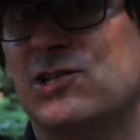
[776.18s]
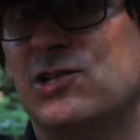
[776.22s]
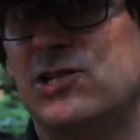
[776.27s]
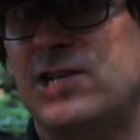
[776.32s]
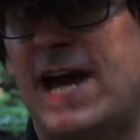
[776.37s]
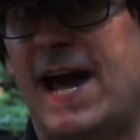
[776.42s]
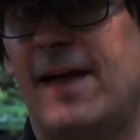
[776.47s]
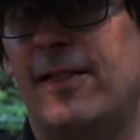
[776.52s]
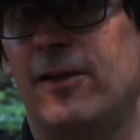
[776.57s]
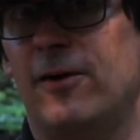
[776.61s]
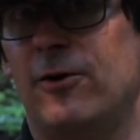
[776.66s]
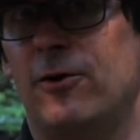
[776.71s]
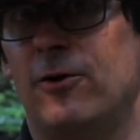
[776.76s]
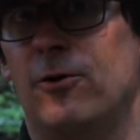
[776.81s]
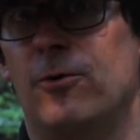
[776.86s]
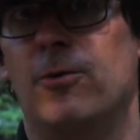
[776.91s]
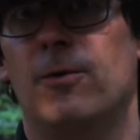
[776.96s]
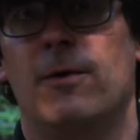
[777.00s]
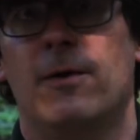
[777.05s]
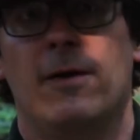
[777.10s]

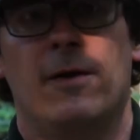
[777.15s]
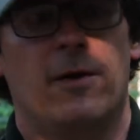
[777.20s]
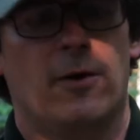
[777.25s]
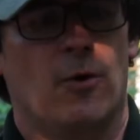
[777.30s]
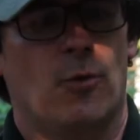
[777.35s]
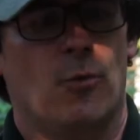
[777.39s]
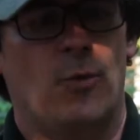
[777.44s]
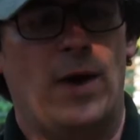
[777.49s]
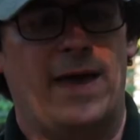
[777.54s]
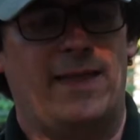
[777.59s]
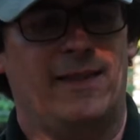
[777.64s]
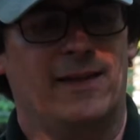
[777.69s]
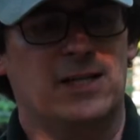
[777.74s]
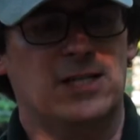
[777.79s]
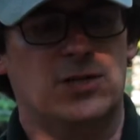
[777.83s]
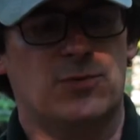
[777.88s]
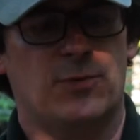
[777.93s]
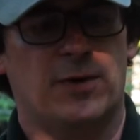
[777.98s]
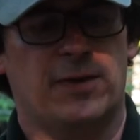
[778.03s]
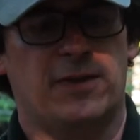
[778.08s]
shallow
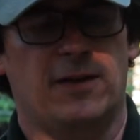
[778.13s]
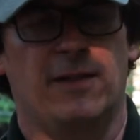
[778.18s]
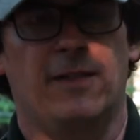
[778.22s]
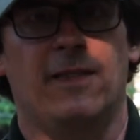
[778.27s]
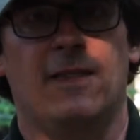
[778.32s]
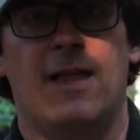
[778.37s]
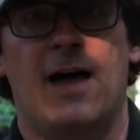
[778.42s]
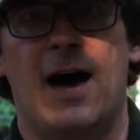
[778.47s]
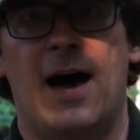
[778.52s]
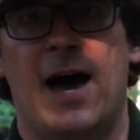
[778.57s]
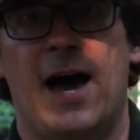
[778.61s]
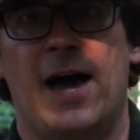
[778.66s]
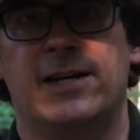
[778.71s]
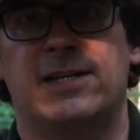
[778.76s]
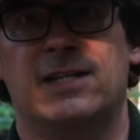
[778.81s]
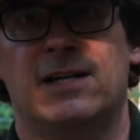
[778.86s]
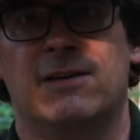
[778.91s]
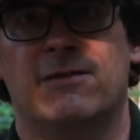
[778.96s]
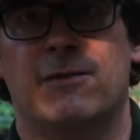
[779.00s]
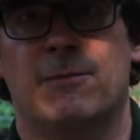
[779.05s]
wetlands with a
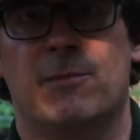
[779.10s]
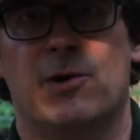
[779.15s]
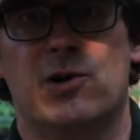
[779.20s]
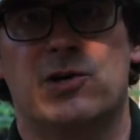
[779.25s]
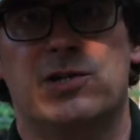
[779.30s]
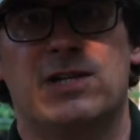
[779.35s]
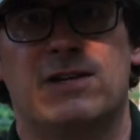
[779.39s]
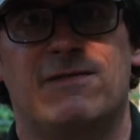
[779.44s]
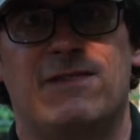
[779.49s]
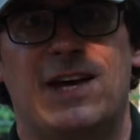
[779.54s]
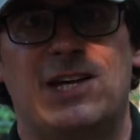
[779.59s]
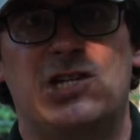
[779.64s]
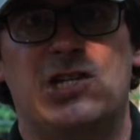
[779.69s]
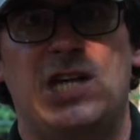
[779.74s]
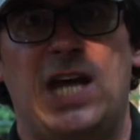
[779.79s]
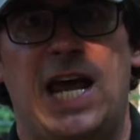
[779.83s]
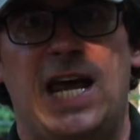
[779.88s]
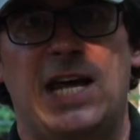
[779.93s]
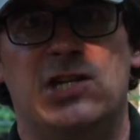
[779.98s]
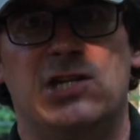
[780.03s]
lot of emergent
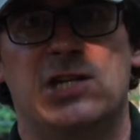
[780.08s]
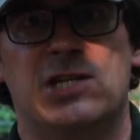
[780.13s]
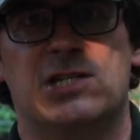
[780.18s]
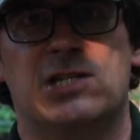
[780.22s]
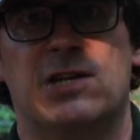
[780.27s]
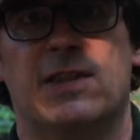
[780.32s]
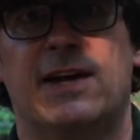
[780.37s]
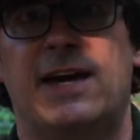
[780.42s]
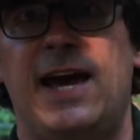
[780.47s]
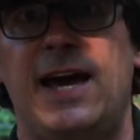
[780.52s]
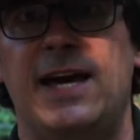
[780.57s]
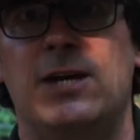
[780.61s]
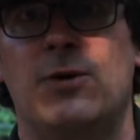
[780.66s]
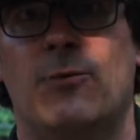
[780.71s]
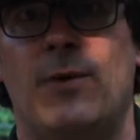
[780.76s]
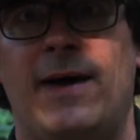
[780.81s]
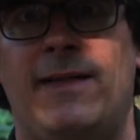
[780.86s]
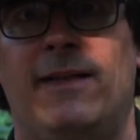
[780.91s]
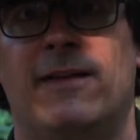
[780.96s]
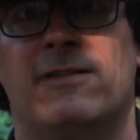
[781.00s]
vegetation, so the kind of
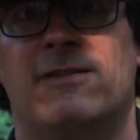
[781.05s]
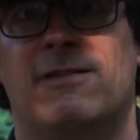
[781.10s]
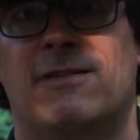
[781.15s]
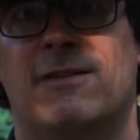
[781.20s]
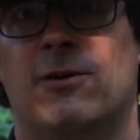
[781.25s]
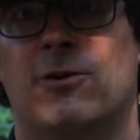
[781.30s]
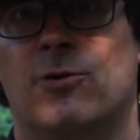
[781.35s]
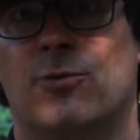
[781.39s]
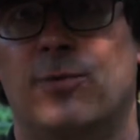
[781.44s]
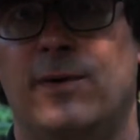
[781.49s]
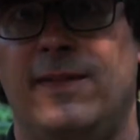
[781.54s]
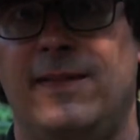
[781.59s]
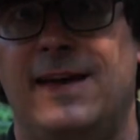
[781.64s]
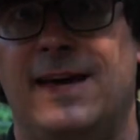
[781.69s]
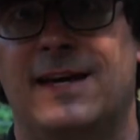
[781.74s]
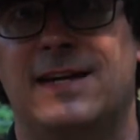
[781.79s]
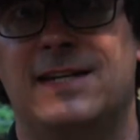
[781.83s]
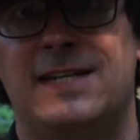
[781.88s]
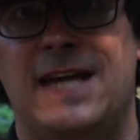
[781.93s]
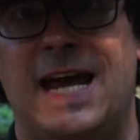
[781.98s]
wetlands that are
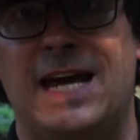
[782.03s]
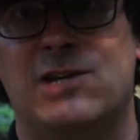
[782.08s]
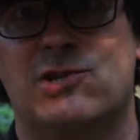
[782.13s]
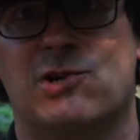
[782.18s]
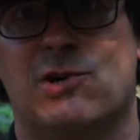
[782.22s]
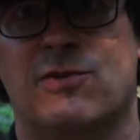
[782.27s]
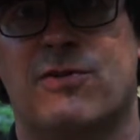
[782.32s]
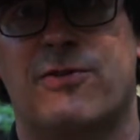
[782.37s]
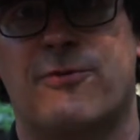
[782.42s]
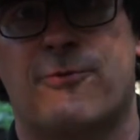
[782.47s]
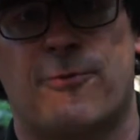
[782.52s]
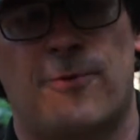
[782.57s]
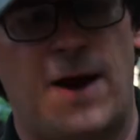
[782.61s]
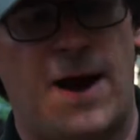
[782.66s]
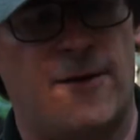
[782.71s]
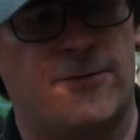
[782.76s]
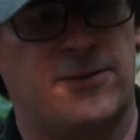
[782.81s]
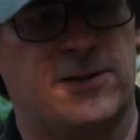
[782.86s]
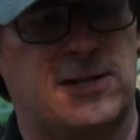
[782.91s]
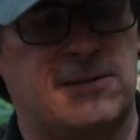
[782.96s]
really endangered
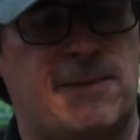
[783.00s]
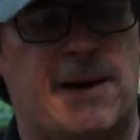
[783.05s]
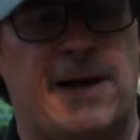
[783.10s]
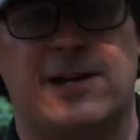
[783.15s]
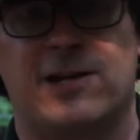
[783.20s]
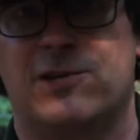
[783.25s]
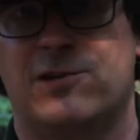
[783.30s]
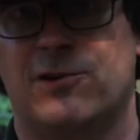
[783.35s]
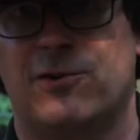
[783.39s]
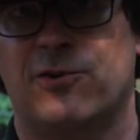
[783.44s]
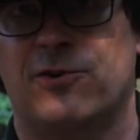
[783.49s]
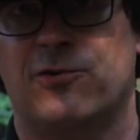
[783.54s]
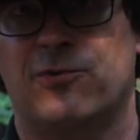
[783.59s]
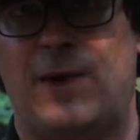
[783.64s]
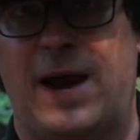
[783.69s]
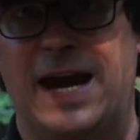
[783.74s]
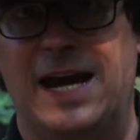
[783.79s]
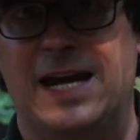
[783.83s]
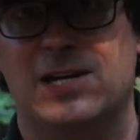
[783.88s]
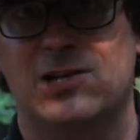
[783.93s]
throughout the spotted turtle's
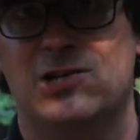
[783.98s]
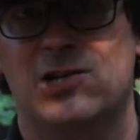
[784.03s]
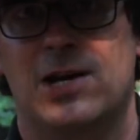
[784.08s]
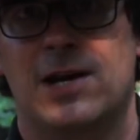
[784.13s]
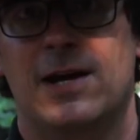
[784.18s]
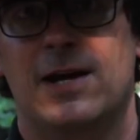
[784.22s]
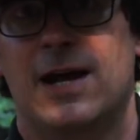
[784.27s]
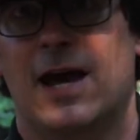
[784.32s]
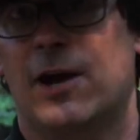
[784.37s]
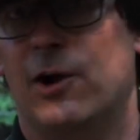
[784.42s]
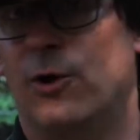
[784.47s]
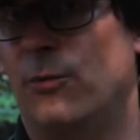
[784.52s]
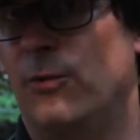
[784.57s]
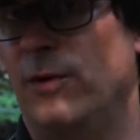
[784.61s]
range and are